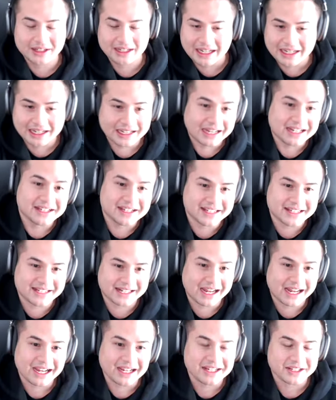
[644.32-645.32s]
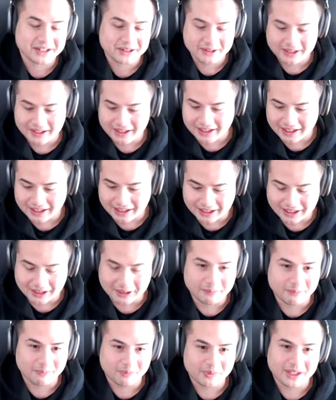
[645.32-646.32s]
Let it slide.
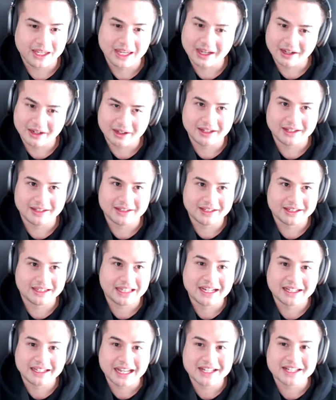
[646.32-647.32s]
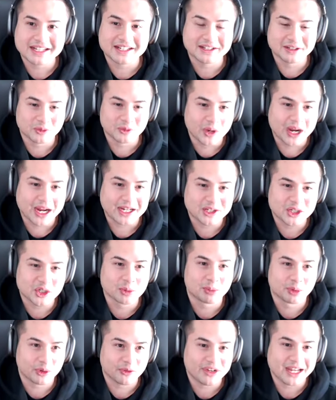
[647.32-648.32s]
Yeah, and that's the way
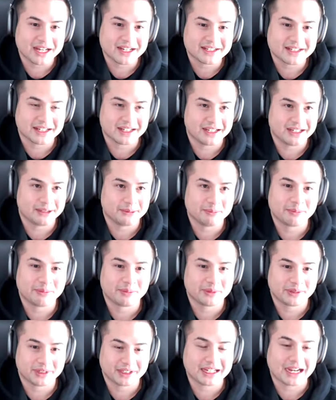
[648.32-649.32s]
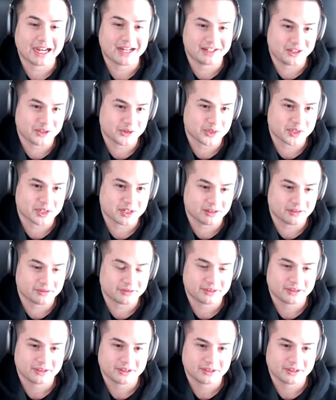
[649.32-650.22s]
to prevent cutting yourself.